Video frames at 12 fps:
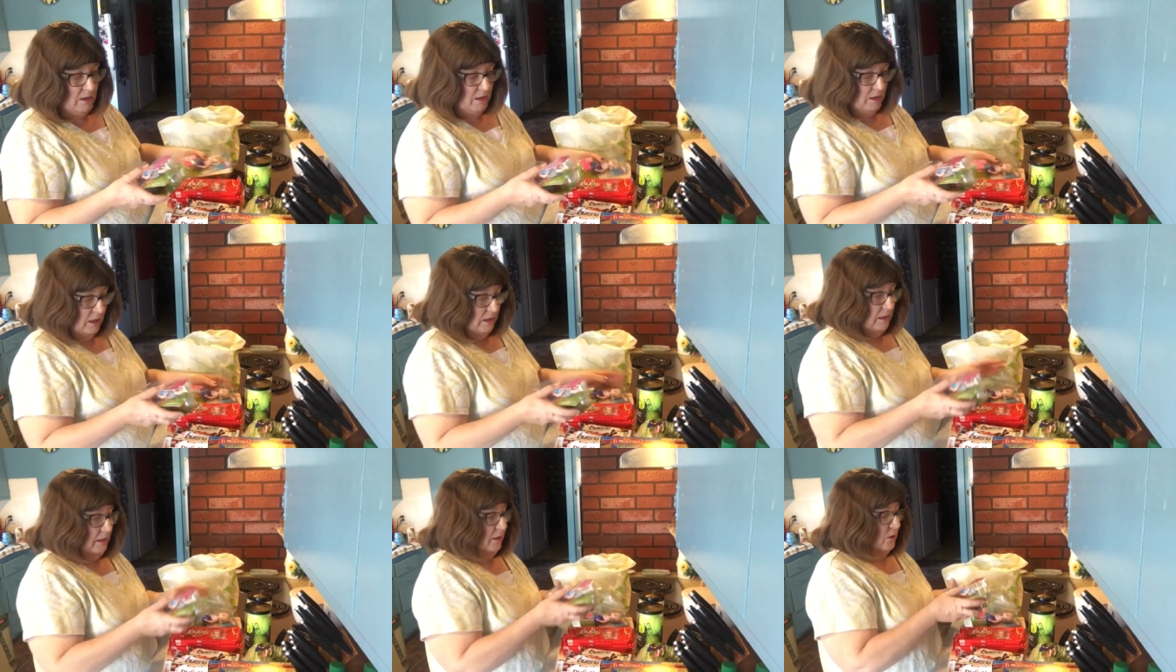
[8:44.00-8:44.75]

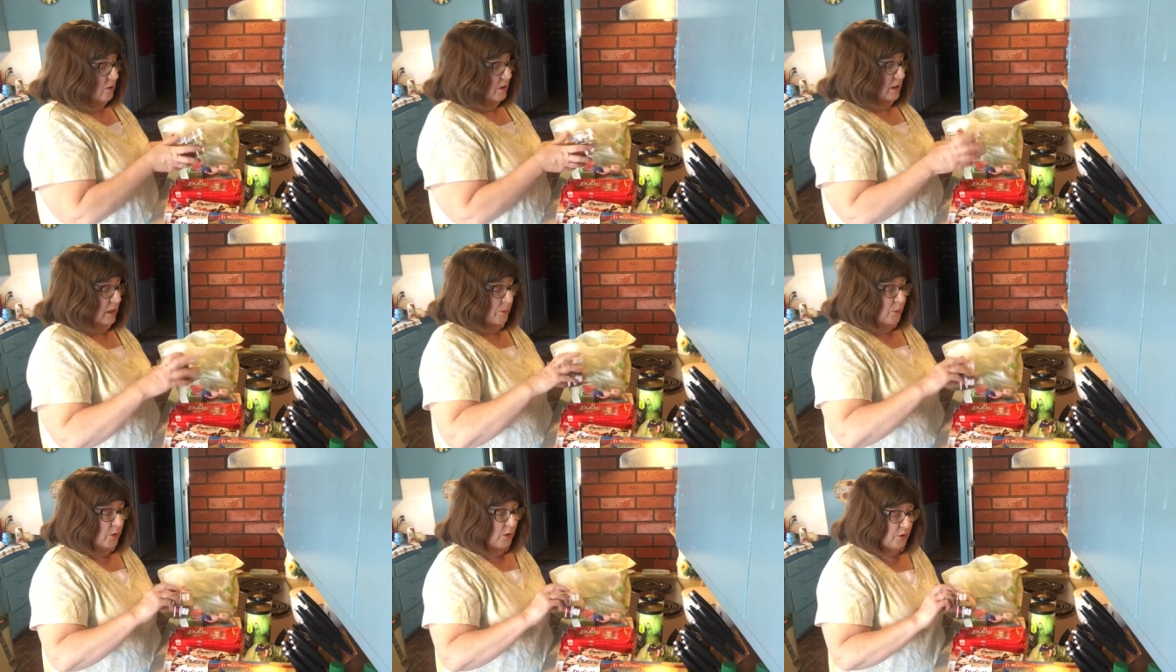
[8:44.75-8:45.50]
these little
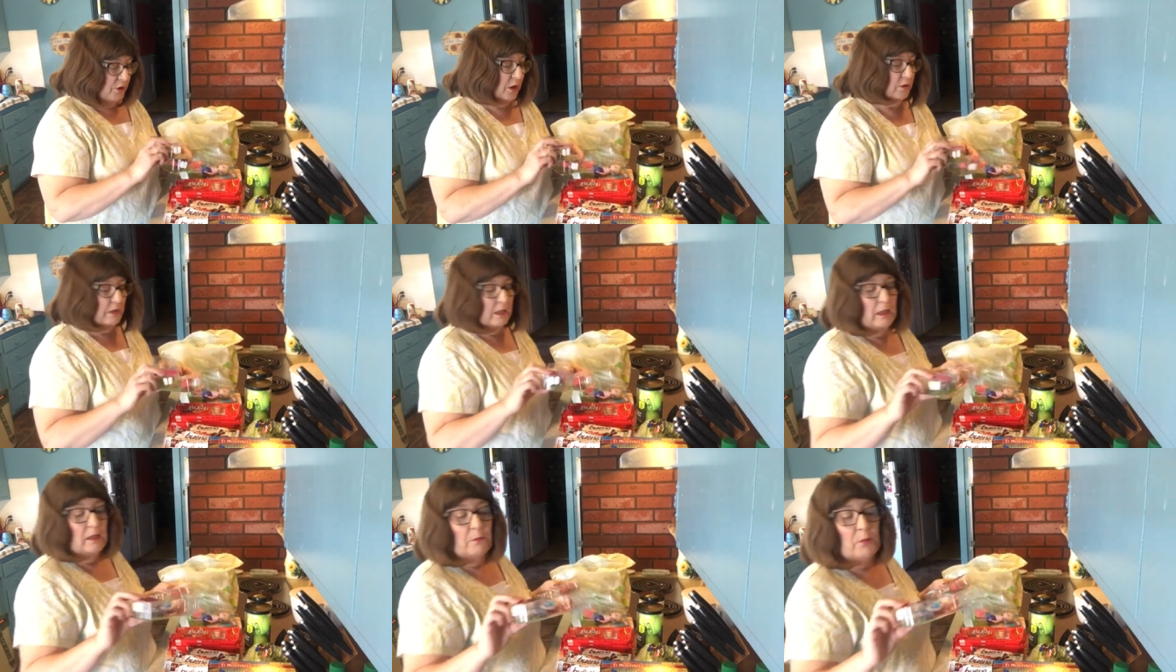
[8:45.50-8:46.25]
Skipper
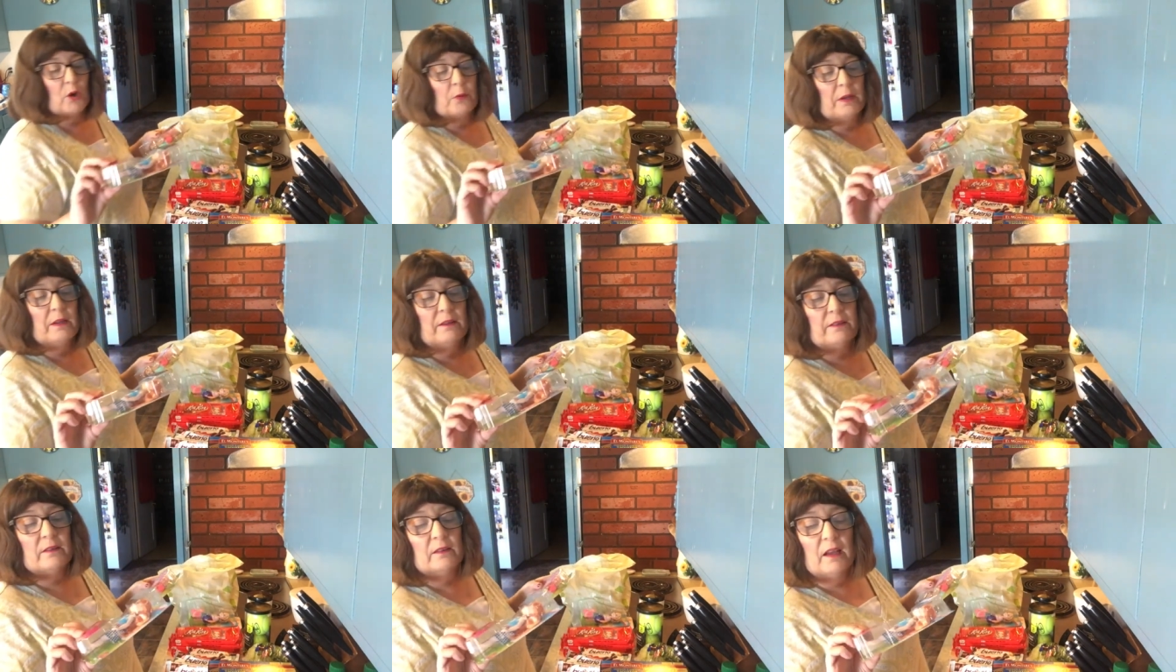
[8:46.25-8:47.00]
Chelsea Barbies.
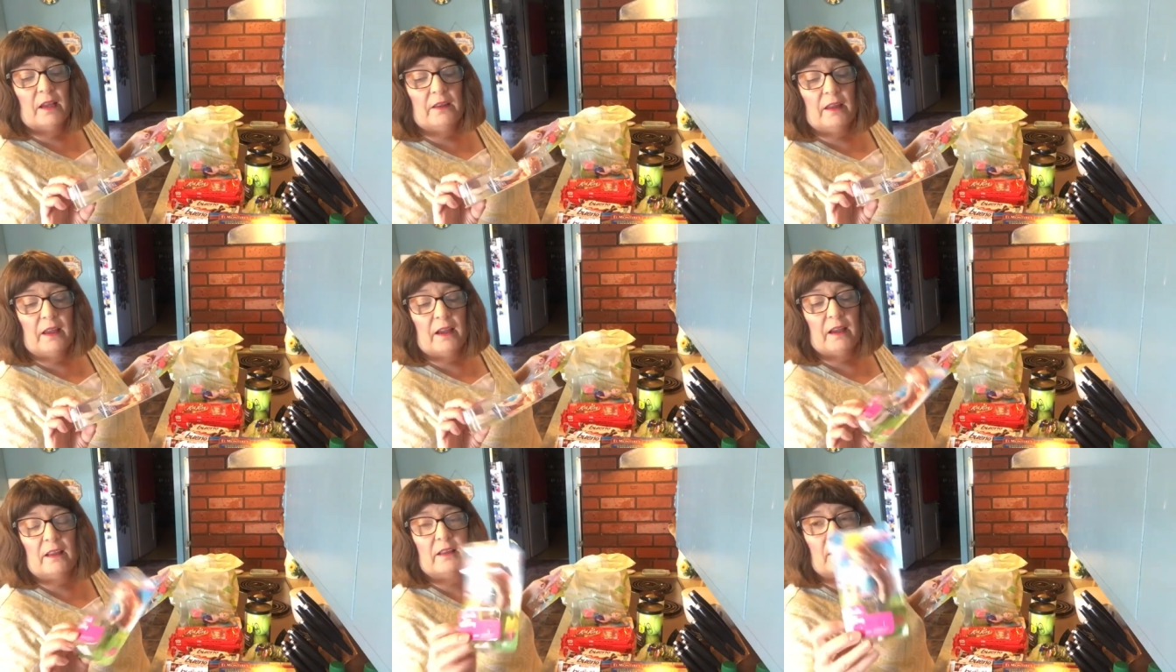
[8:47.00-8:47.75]
And they
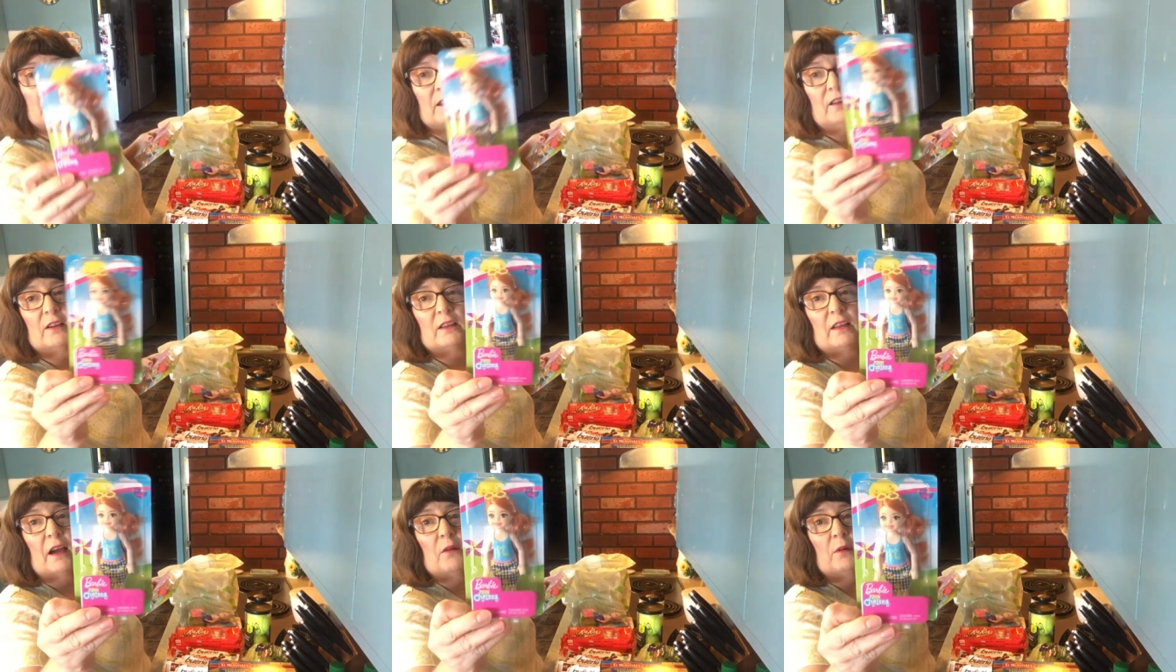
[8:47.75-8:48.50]
had, look at
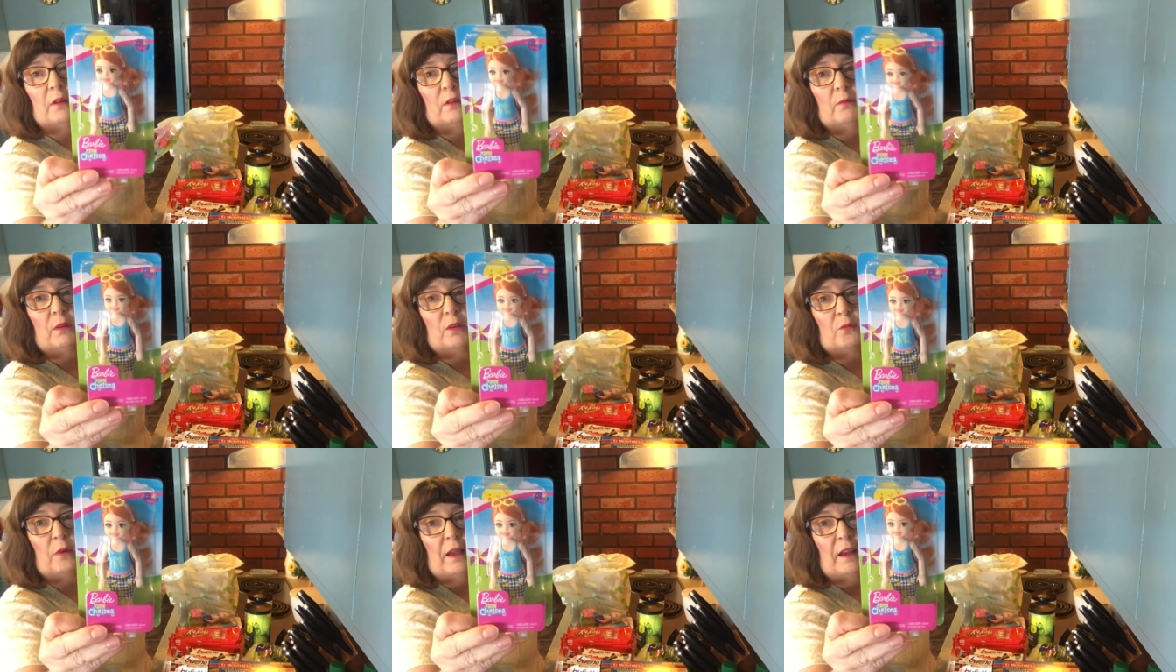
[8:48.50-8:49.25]
that one, with the
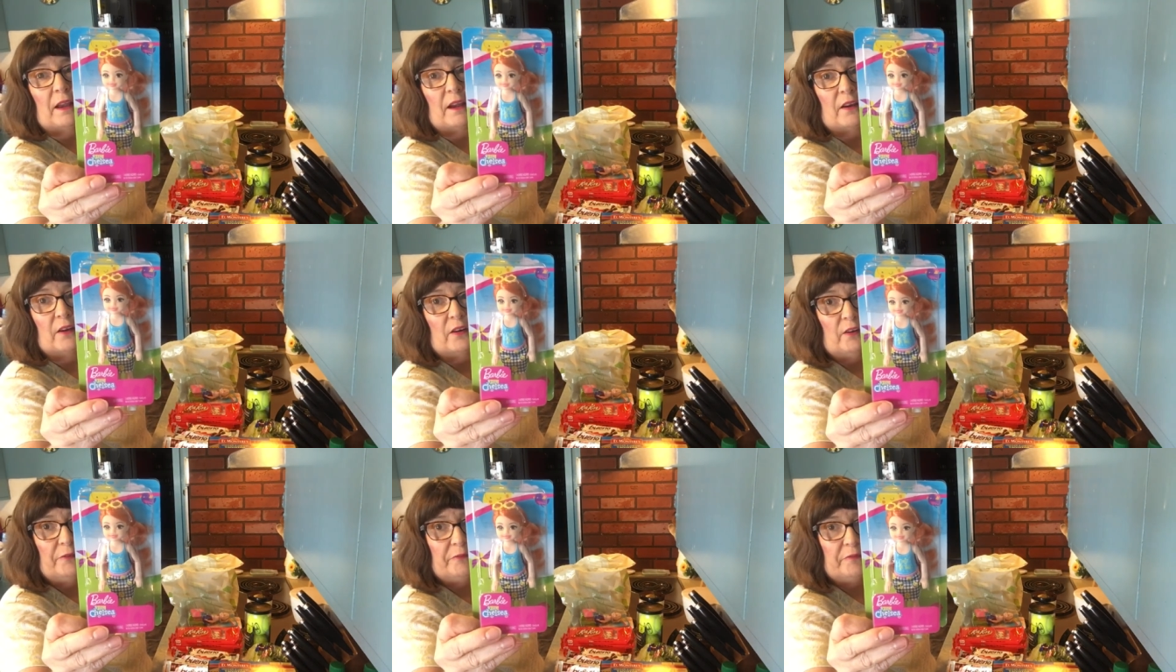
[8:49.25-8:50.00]
red hair.